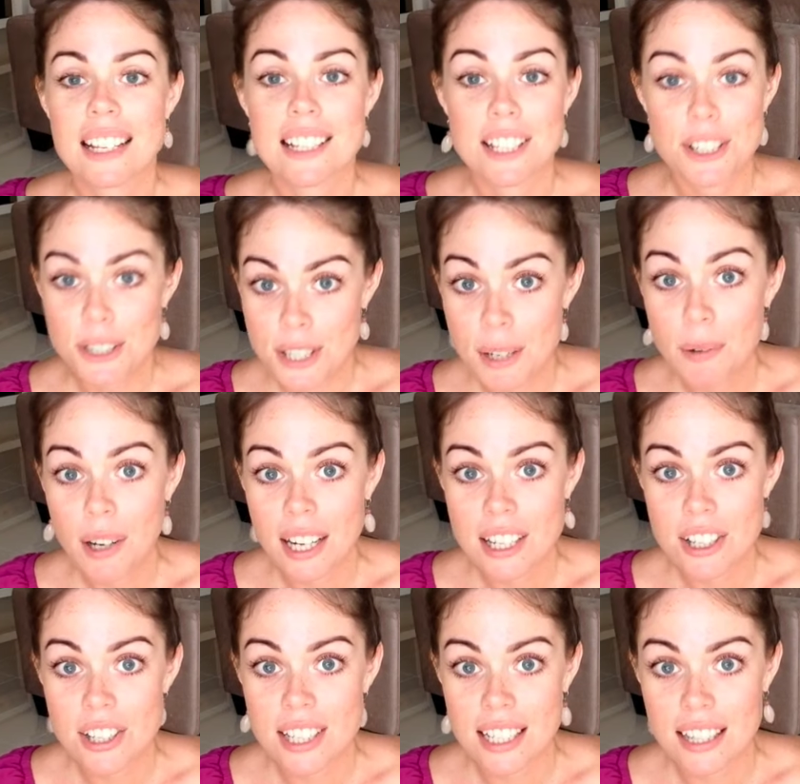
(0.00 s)
Do you see what I
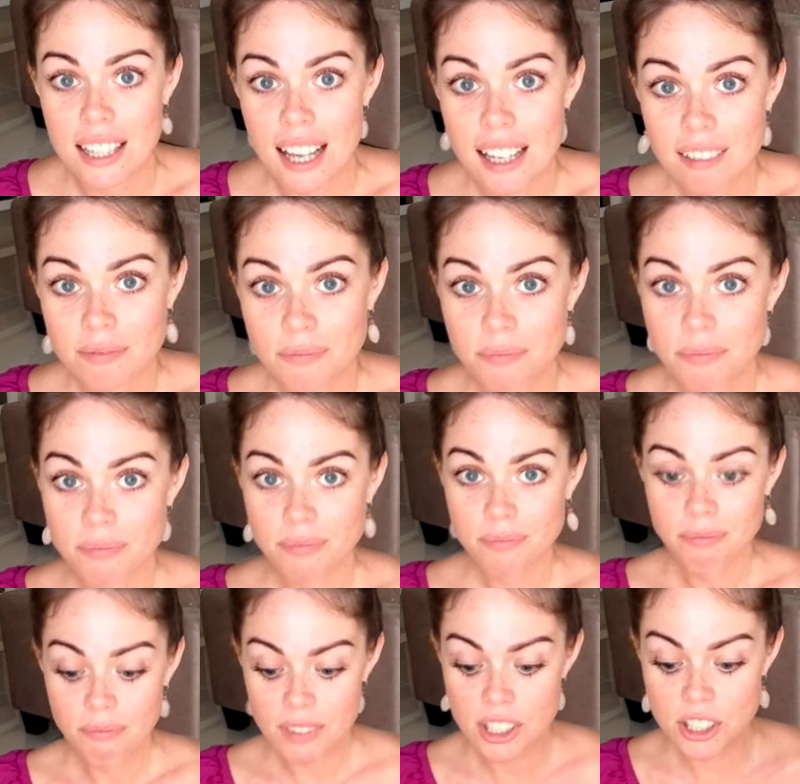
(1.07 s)
just did there?
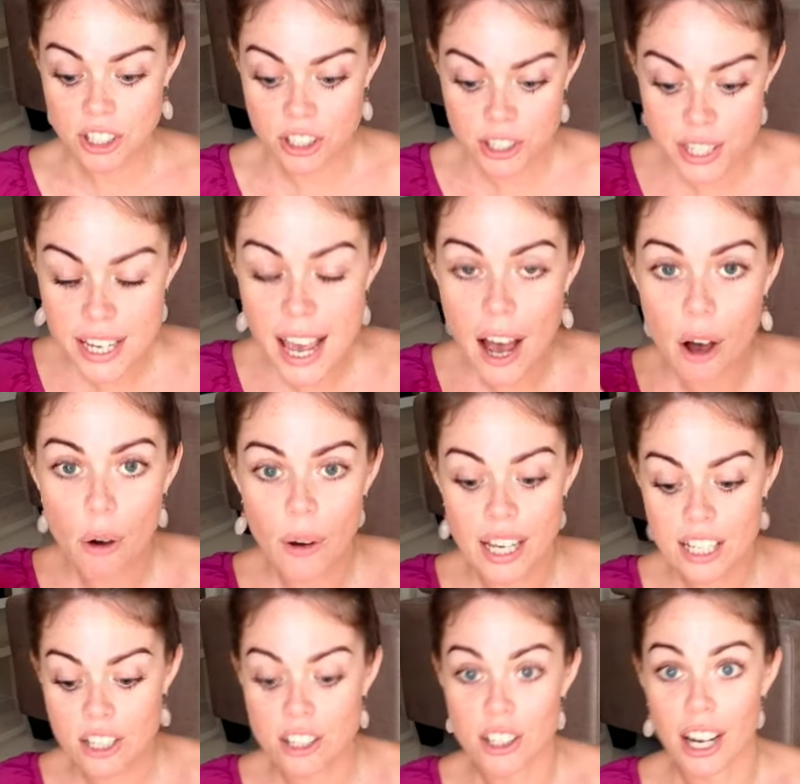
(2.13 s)
Do you see how
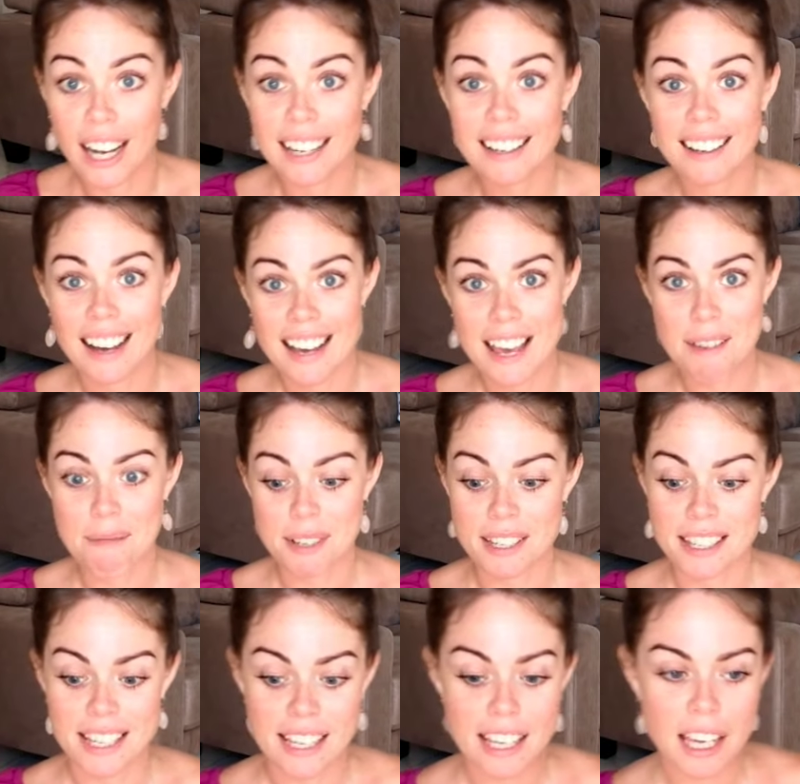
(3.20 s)
excited I am
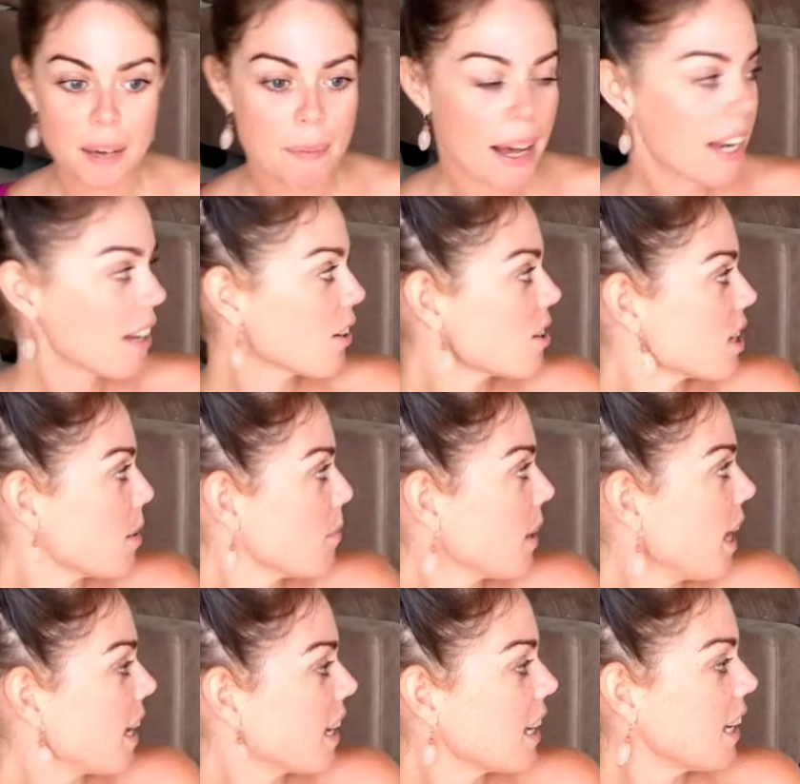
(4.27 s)
just thinking about it? Because I'm
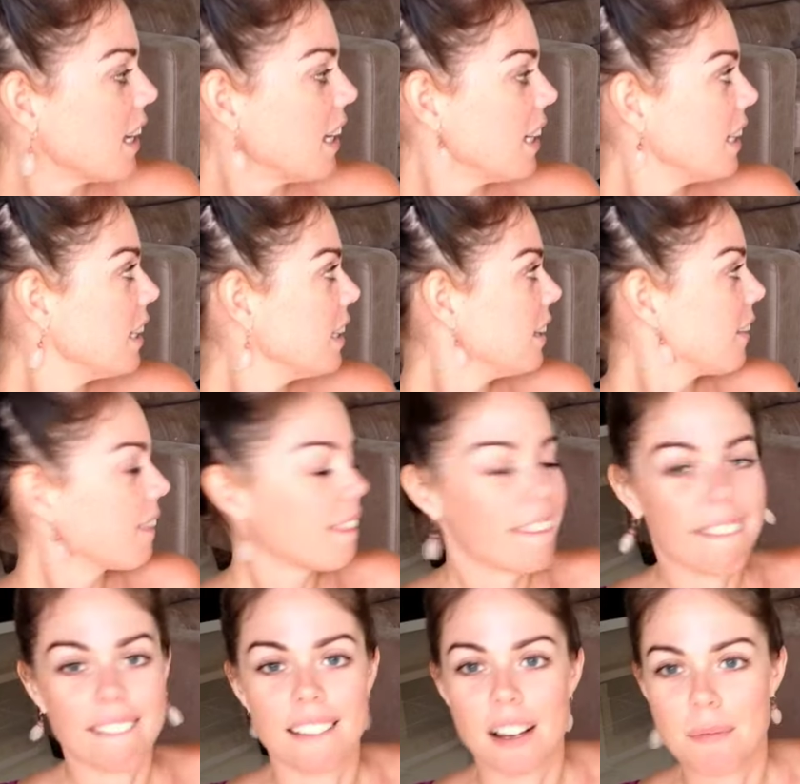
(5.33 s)
like,
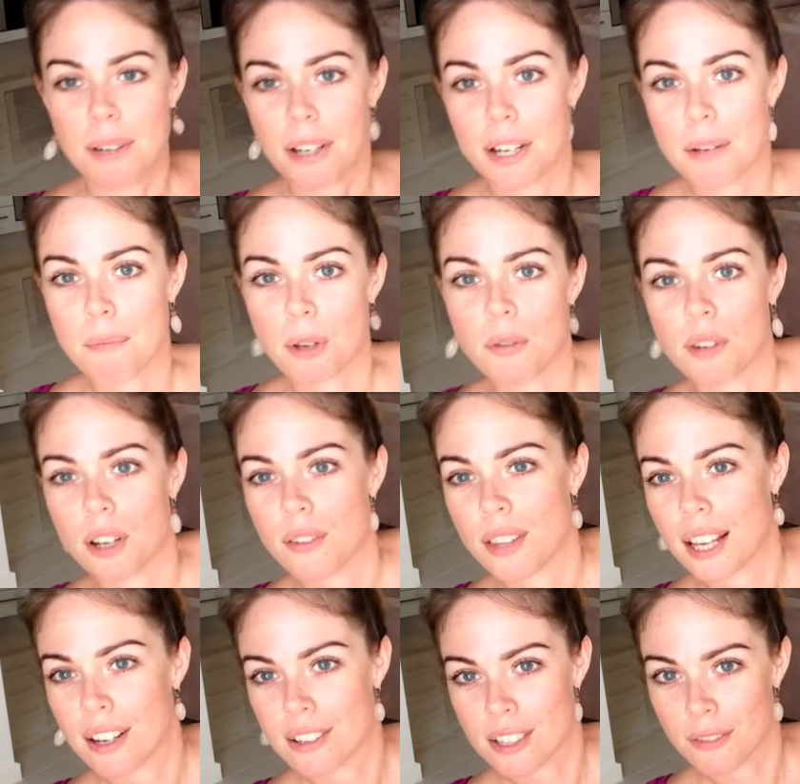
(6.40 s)
I'm not going to move it over
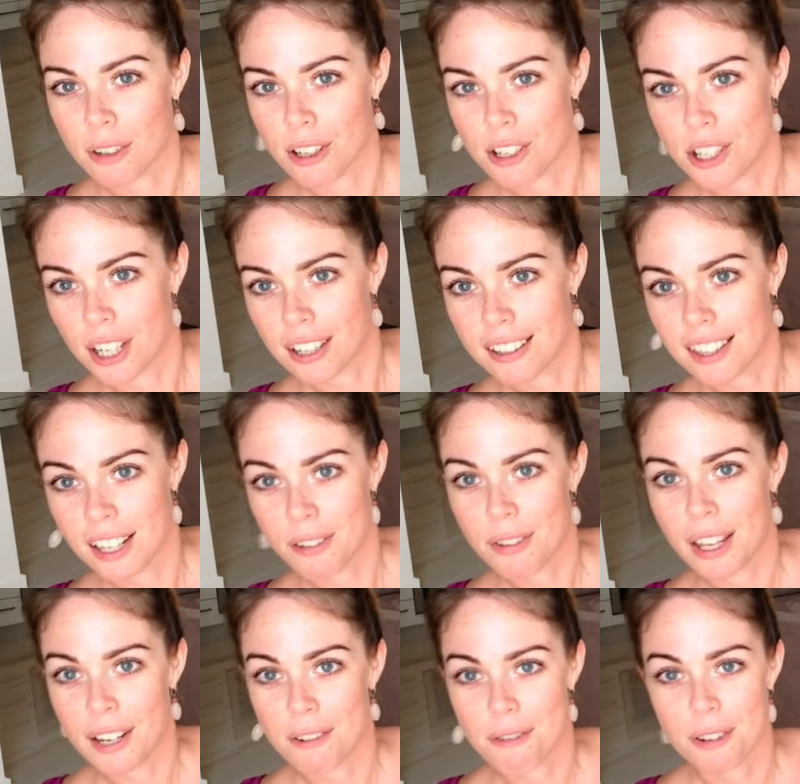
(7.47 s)
there because I've got junk that I've
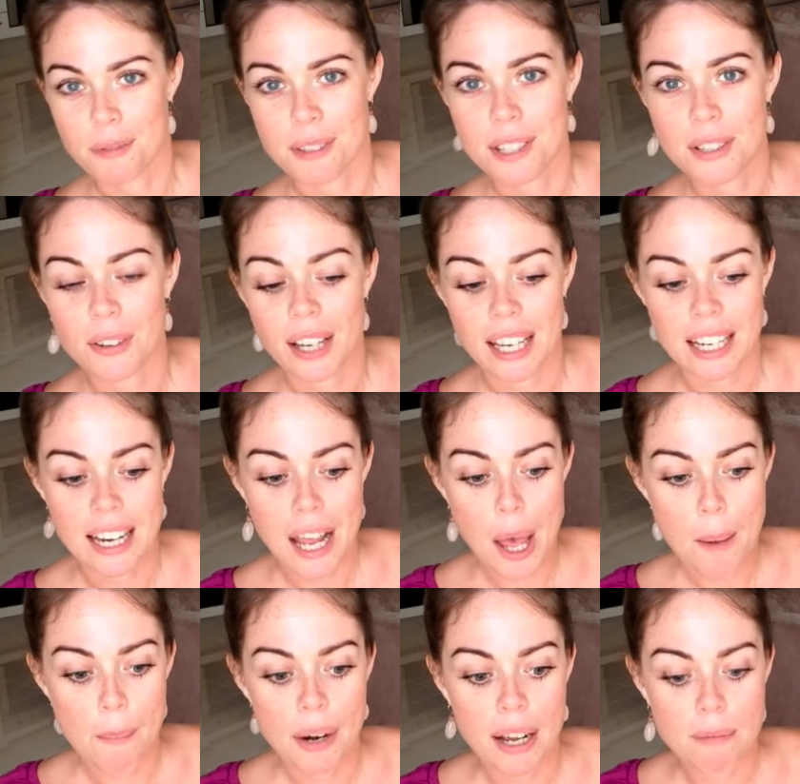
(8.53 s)
hidden from the screen.
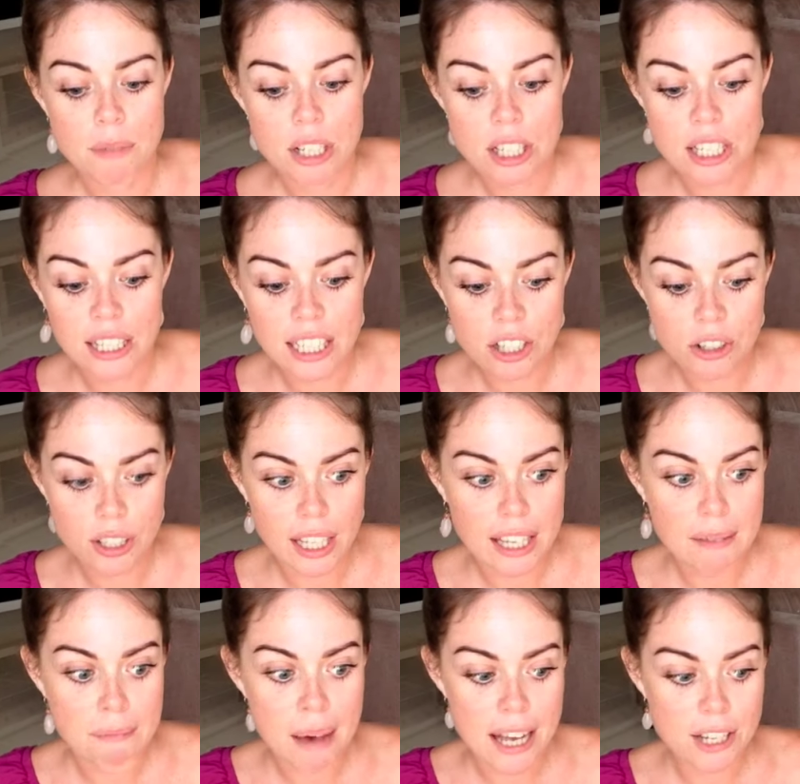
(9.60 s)
But I'm just
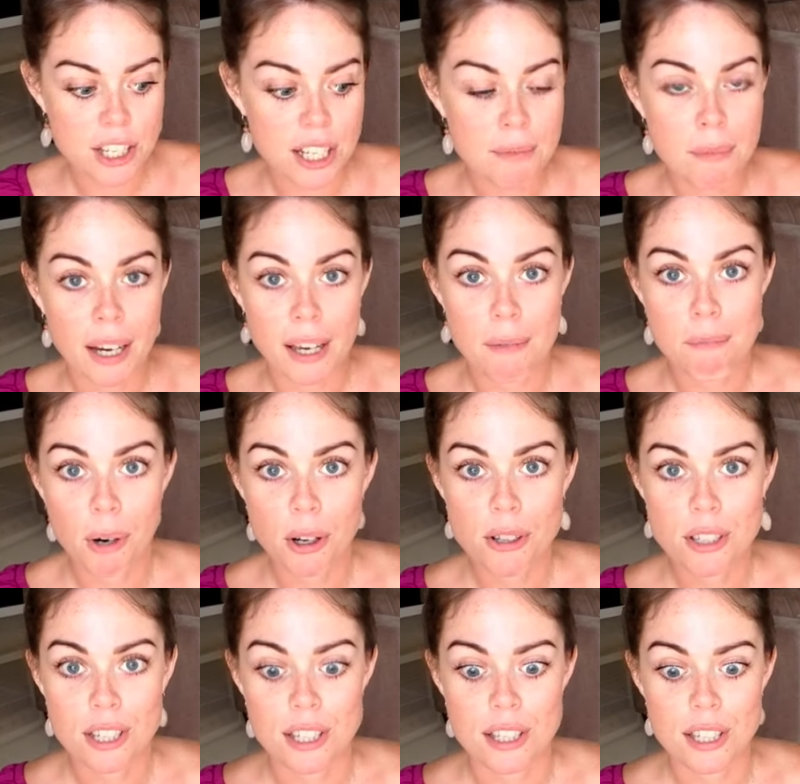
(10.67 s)
literally matching my
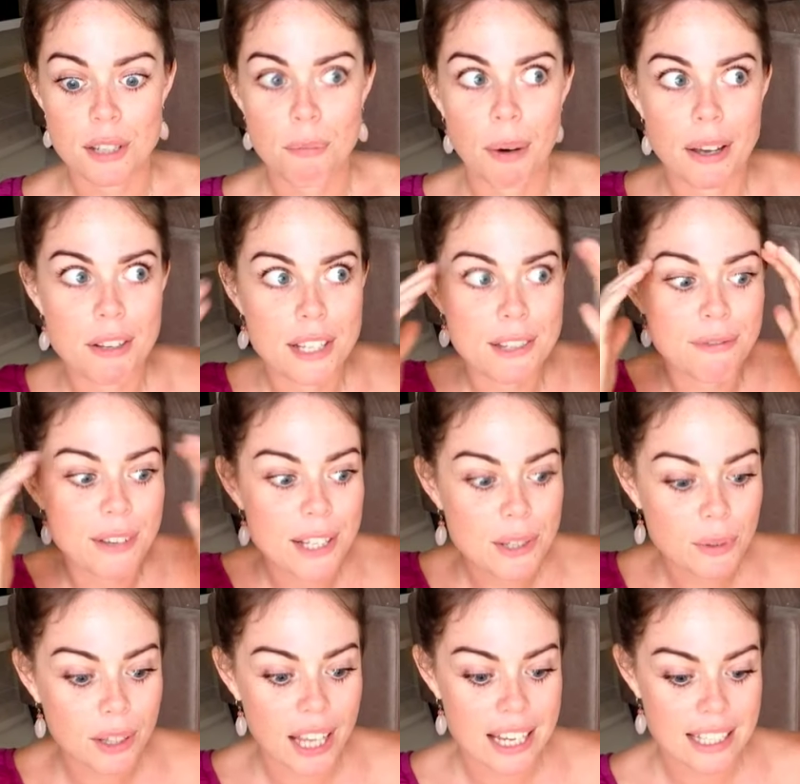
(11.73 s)
emotions by just
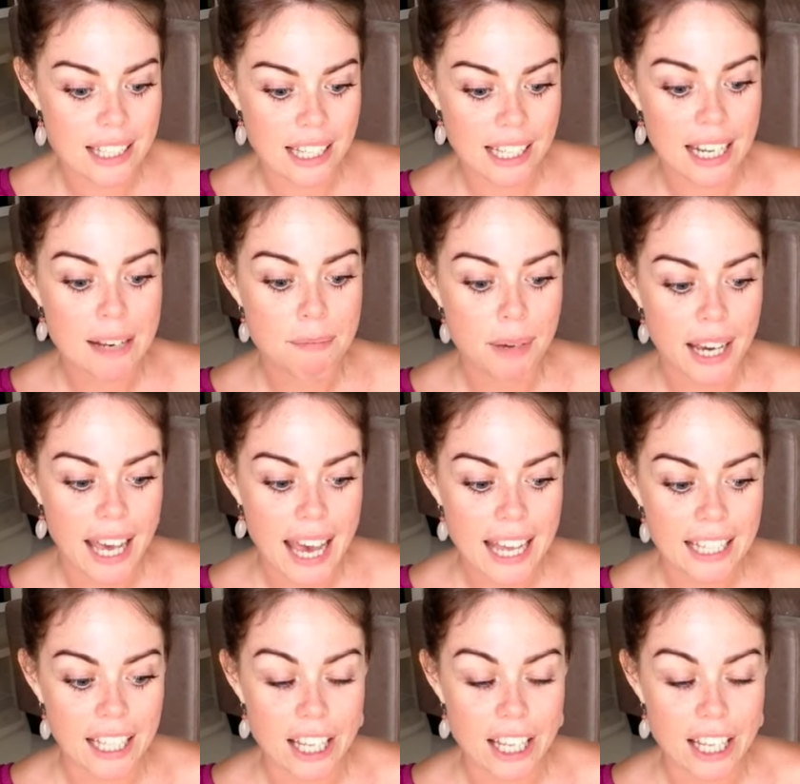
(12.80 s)
visualizing it in my head.